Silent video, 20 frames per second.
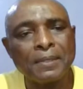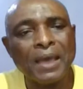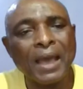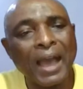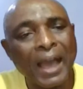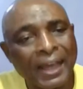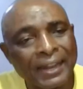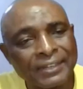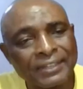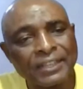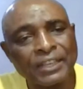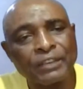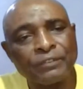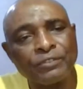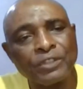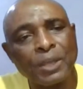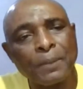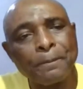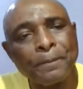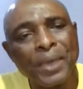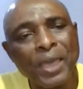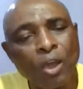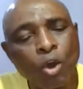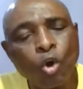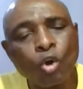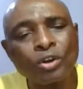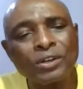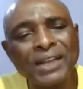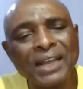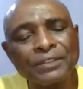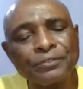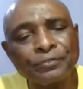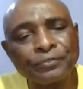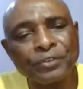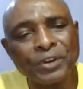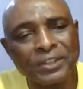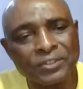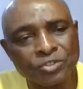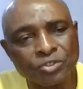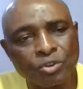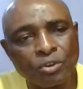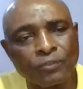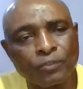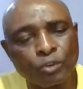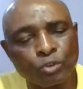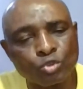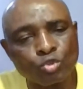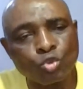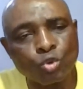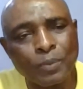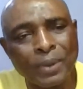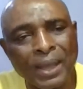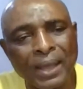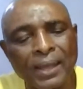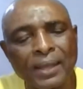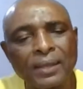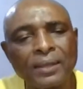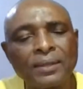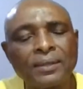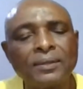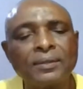And if they pay on that 1st of October,